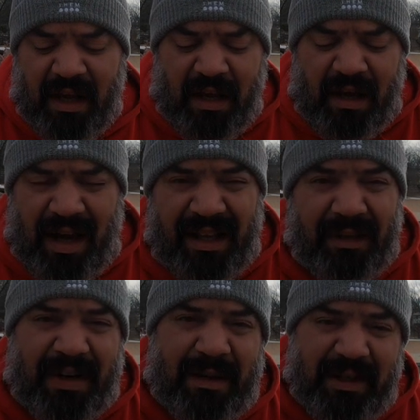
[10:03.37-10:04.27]
Highly
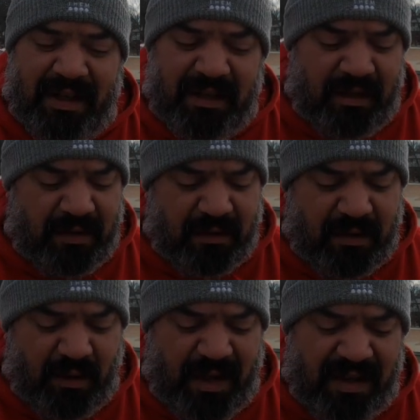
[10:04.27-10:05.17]
recommend it.
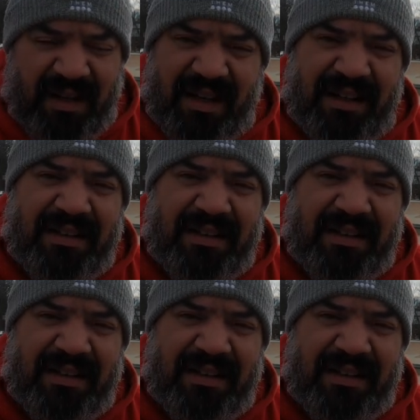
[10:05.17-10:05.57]
Go ahead and